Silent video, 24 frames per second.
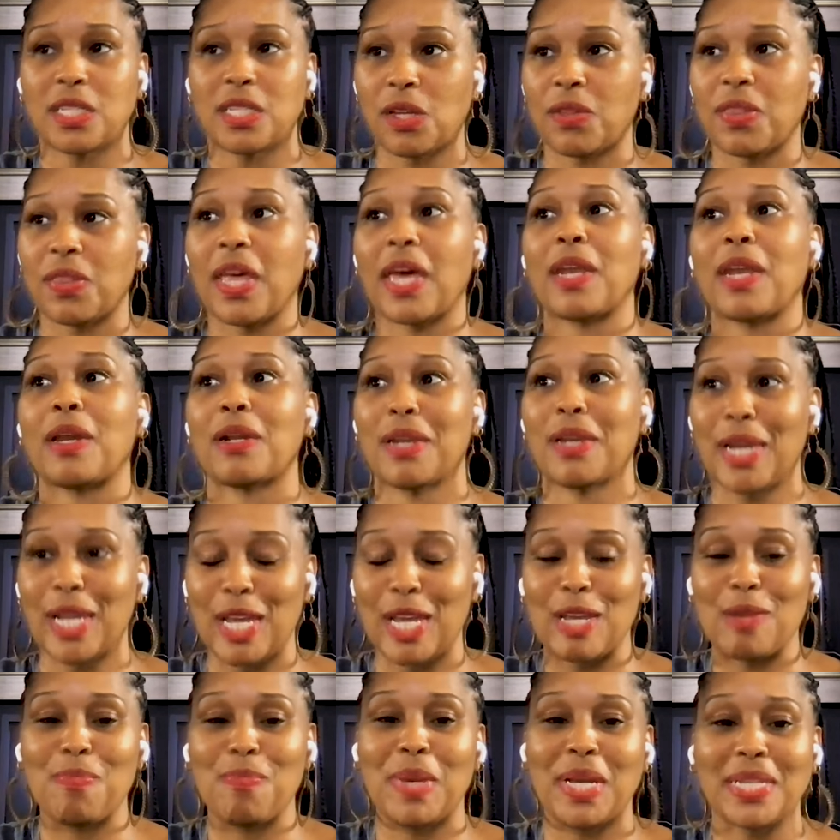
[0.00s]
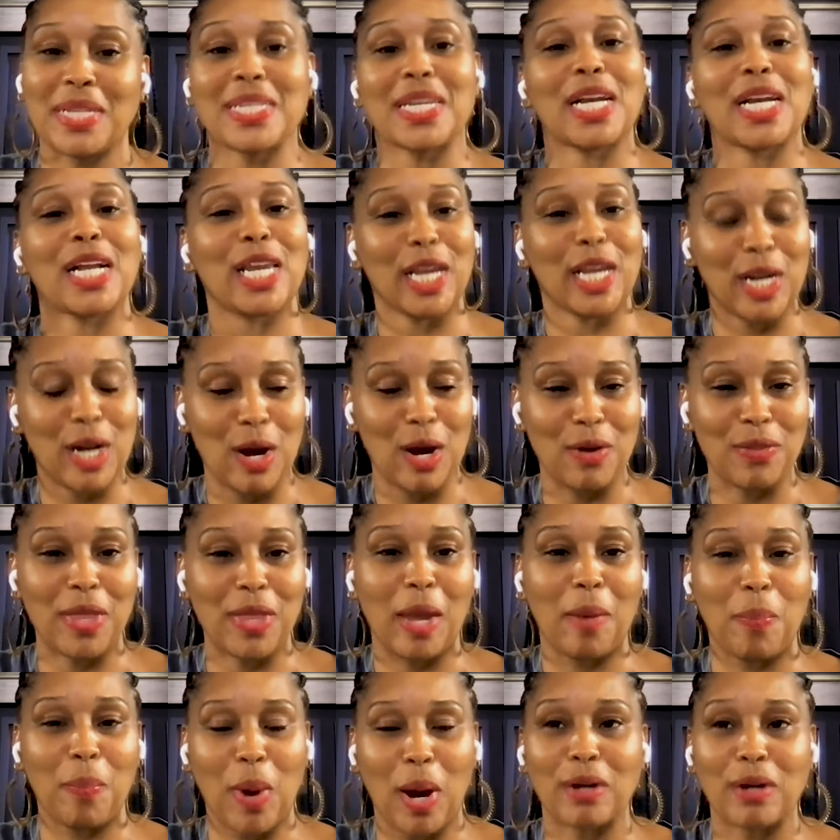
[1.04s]
And so that'll lead me to click
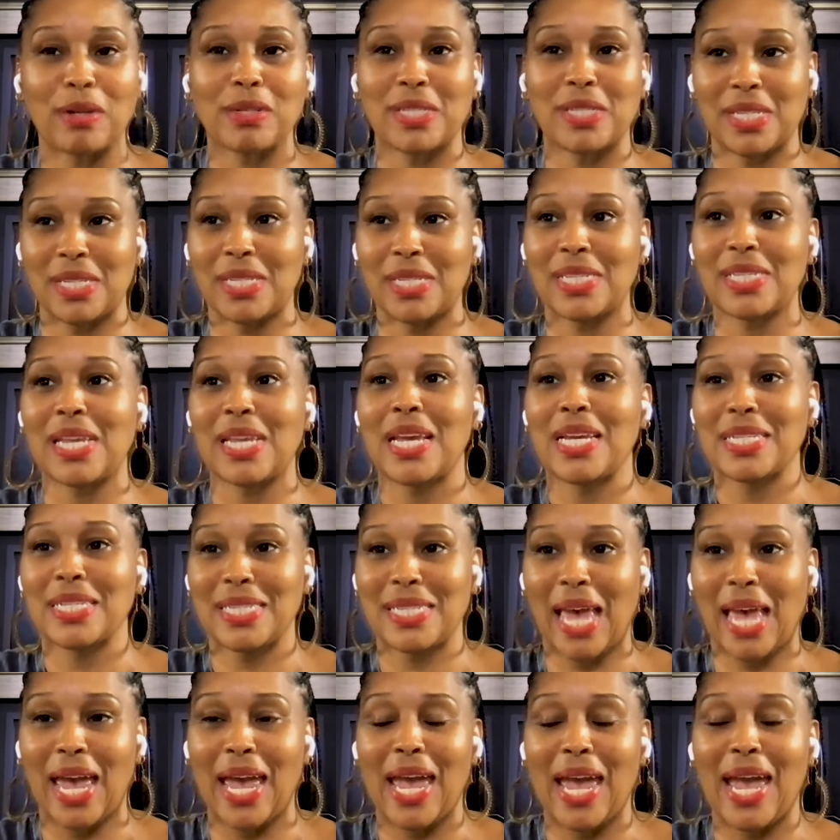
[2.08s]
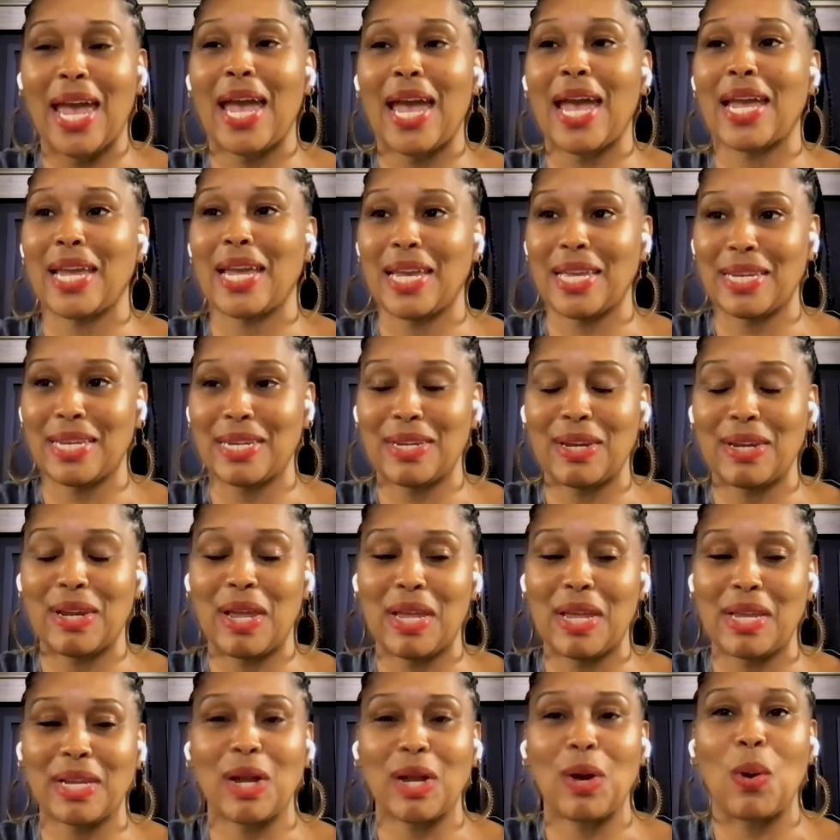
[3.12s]
on that person's tag
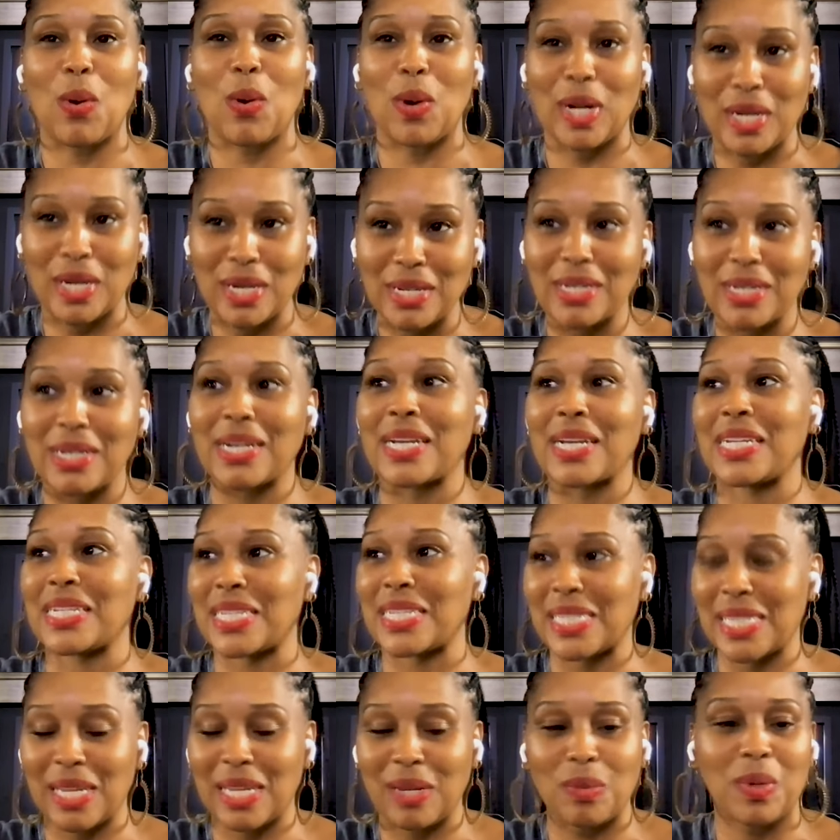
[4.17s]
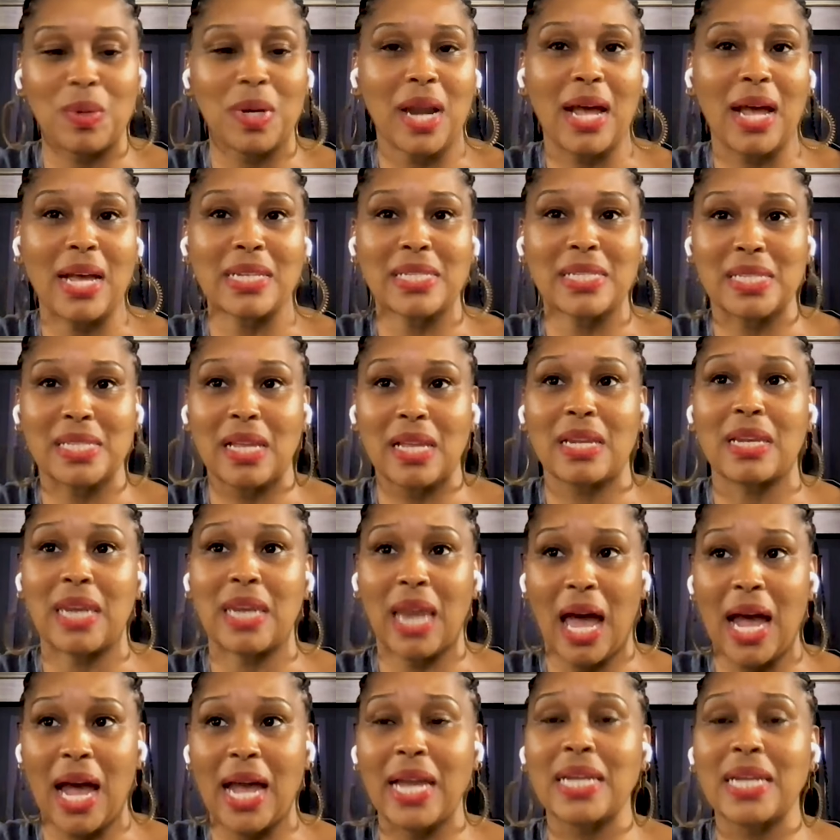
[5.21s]
and, and go and look and see what I
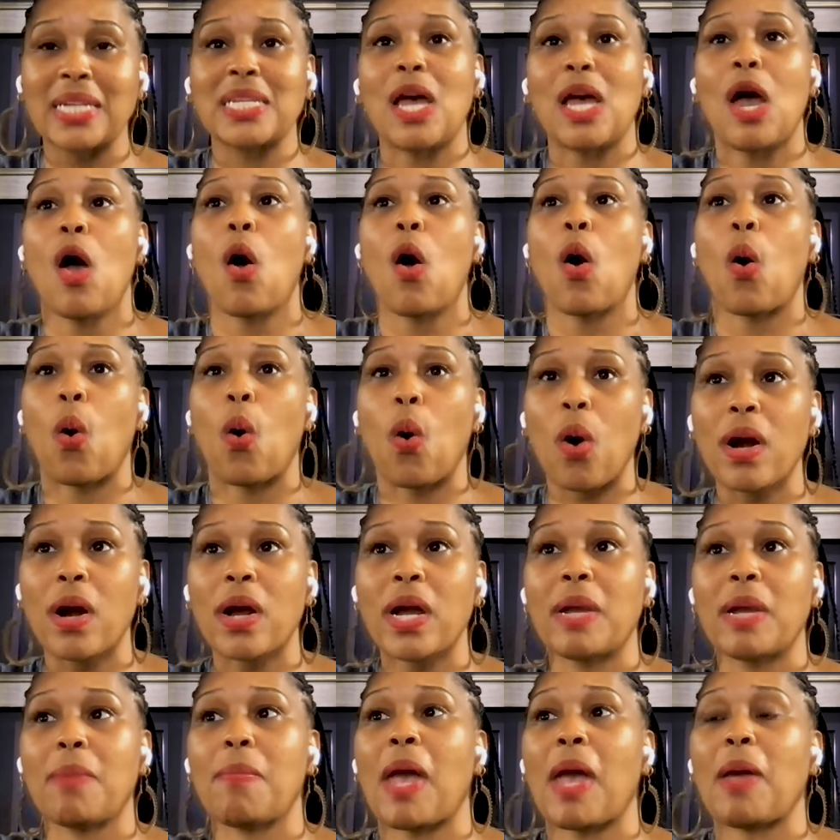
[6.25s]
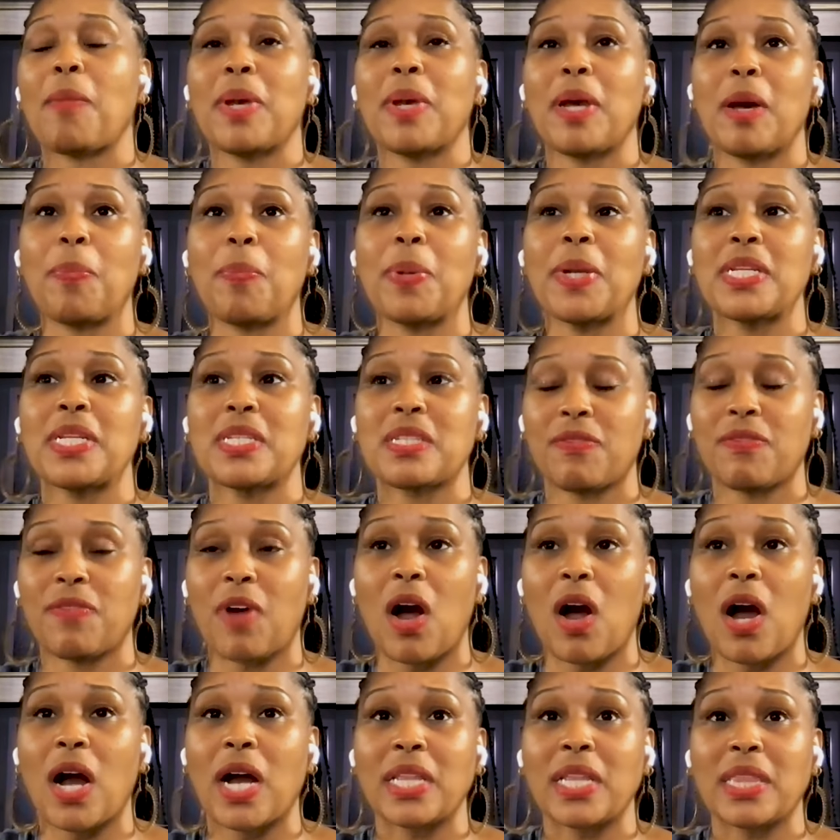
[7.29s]
liked. Or it may be a
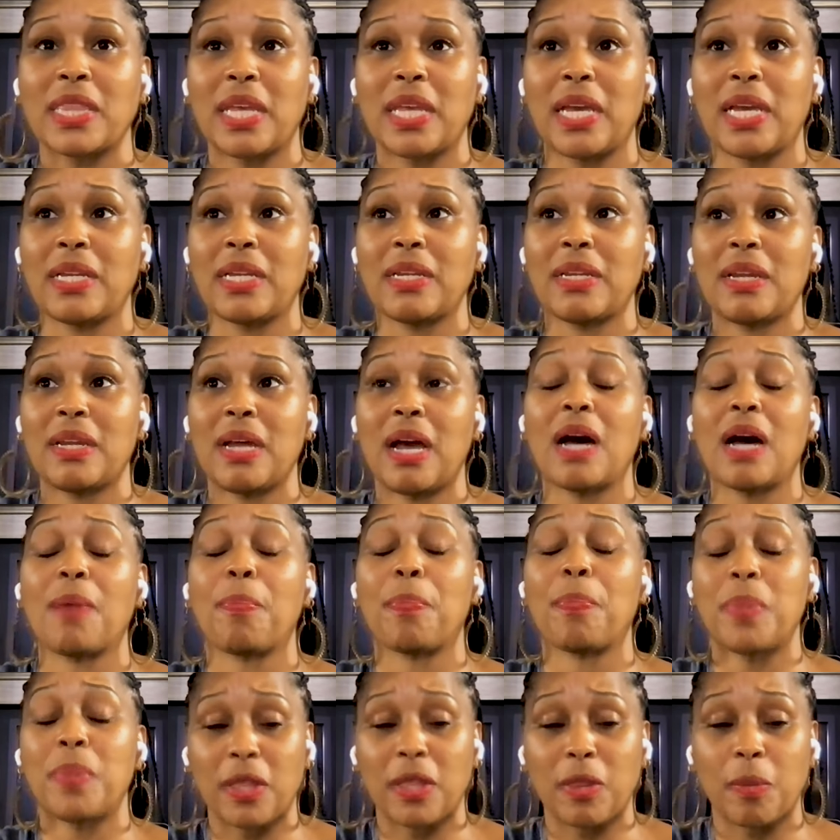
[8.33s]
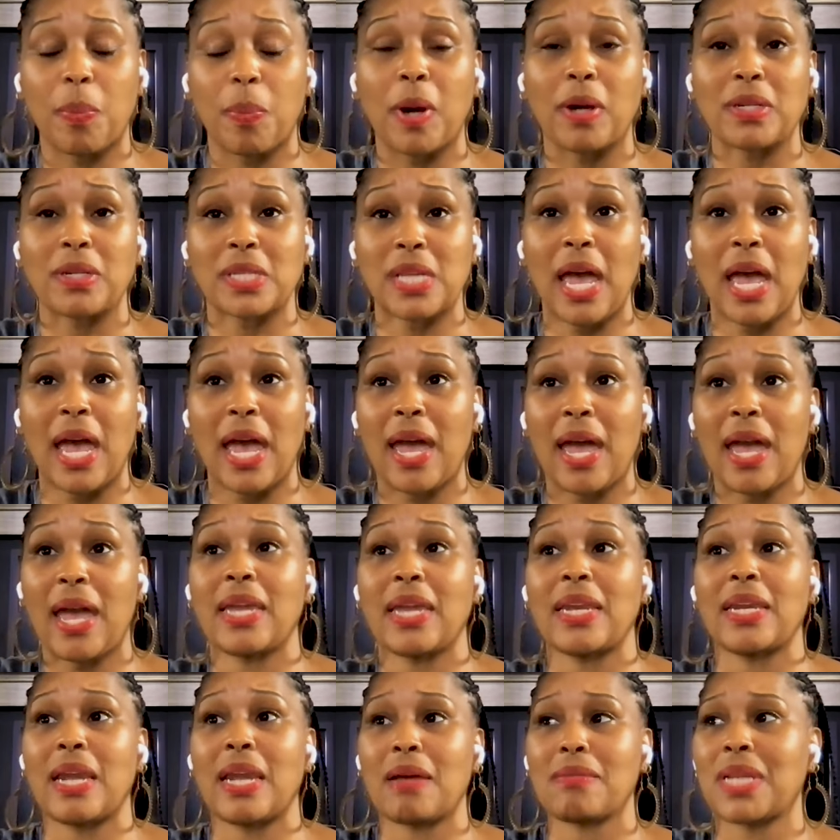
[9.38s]
piece of art that another person
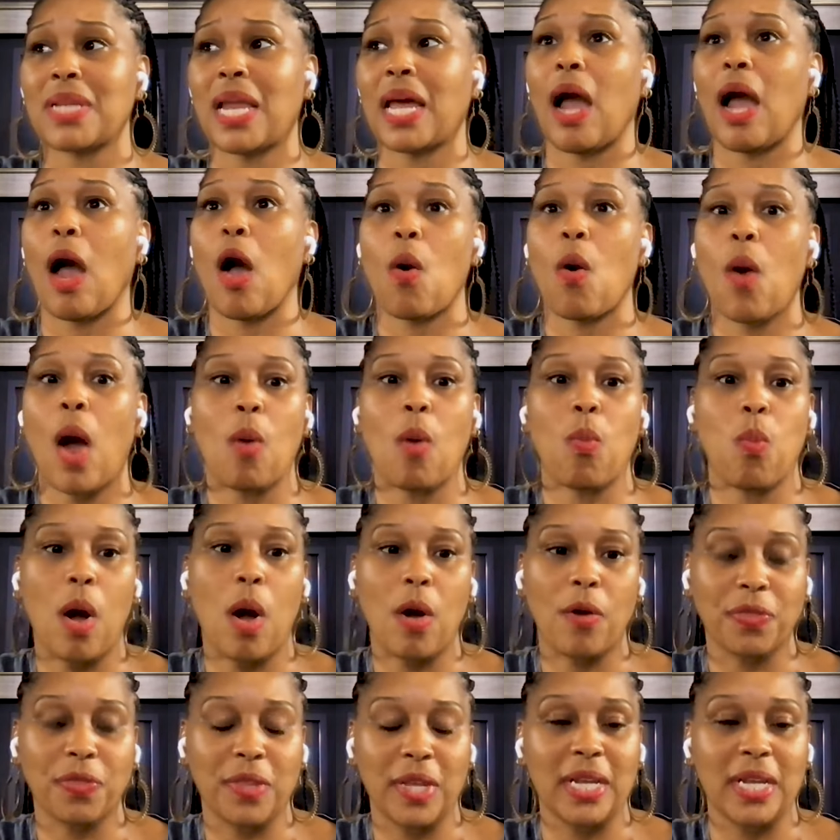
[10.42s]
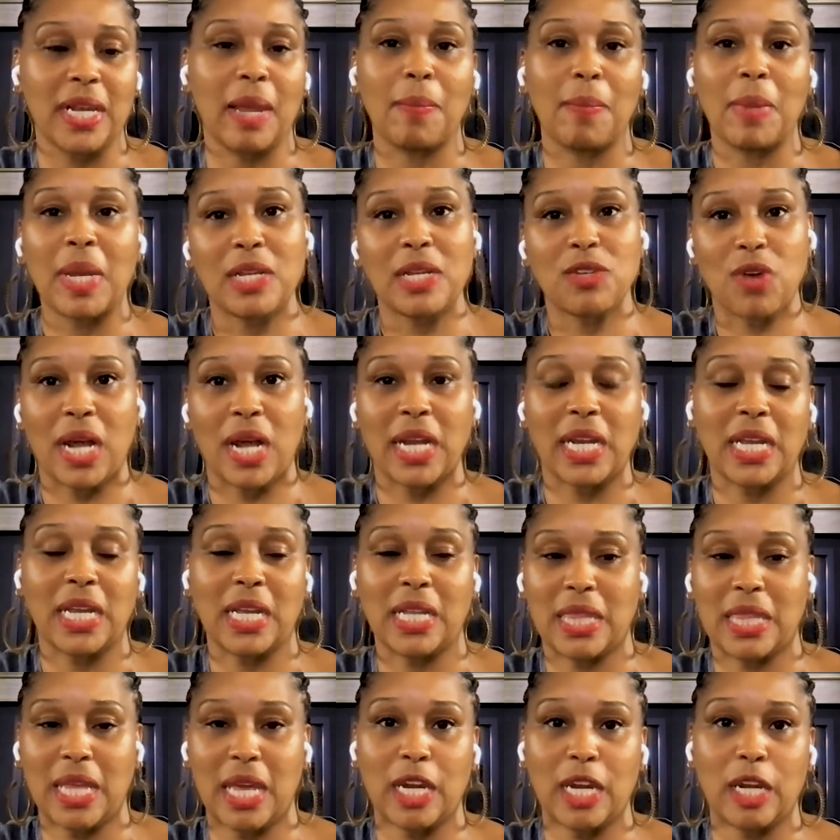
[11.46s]
had and I was like, oh, I want that. Let me
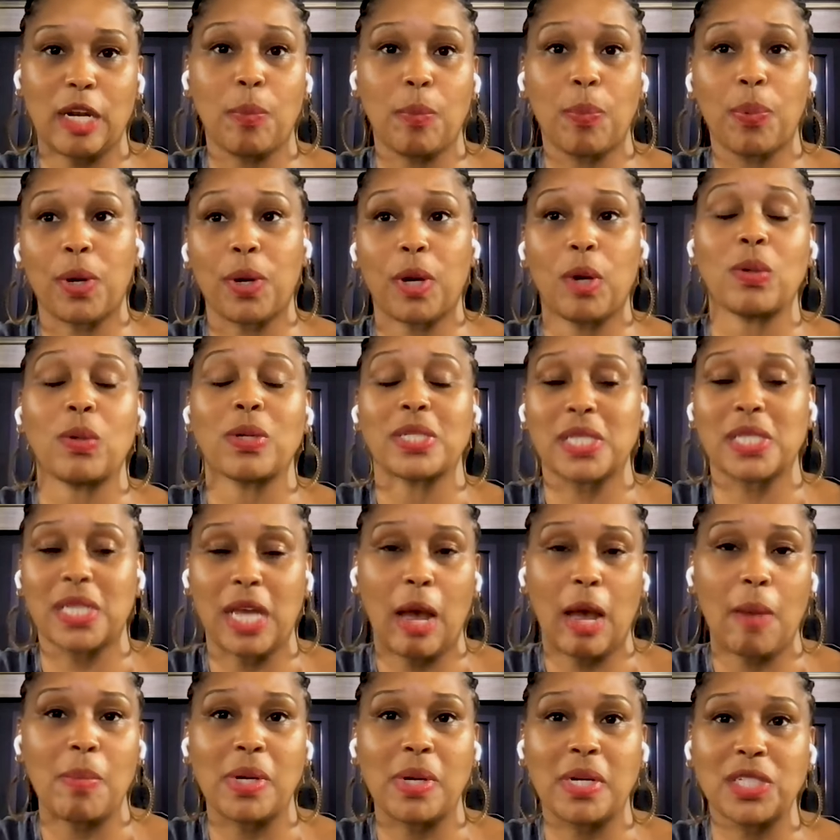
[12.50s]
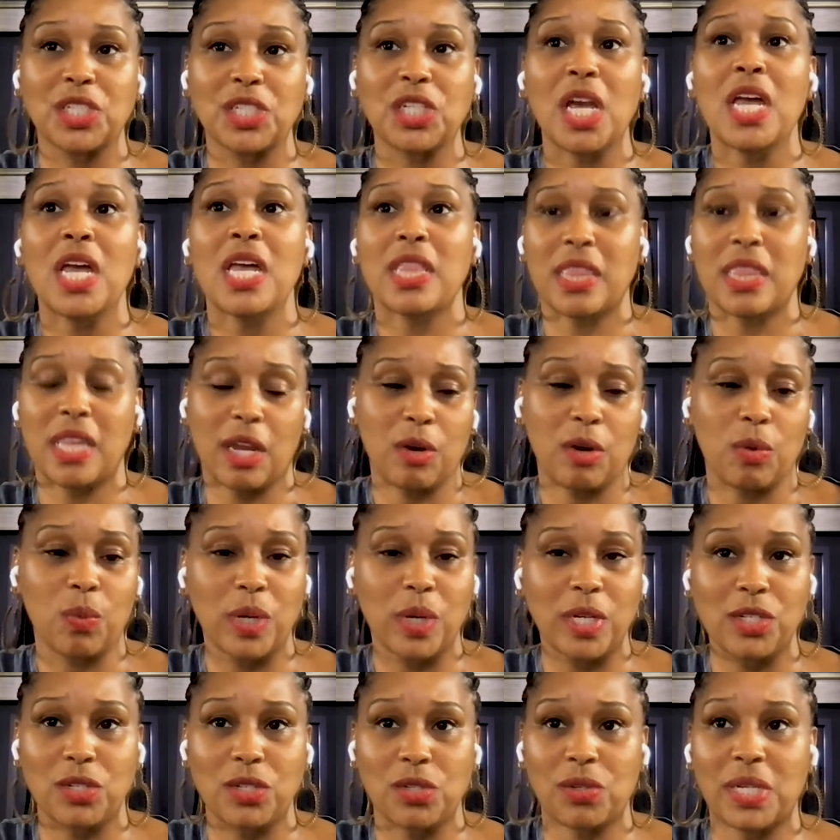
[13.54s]
try to get that in a print or see how much
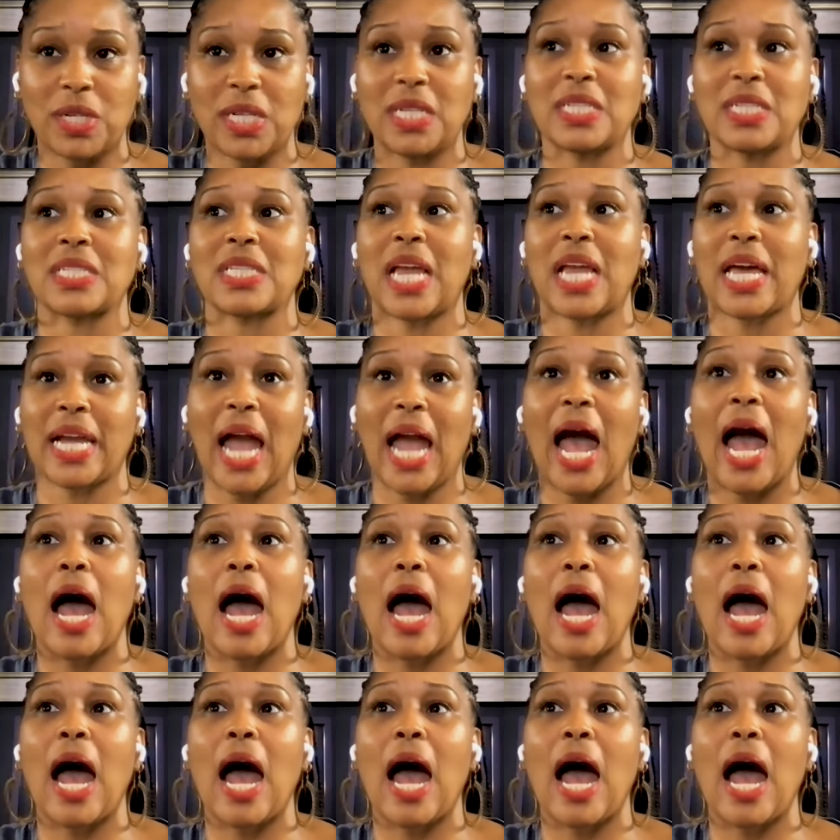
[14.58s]
that original is.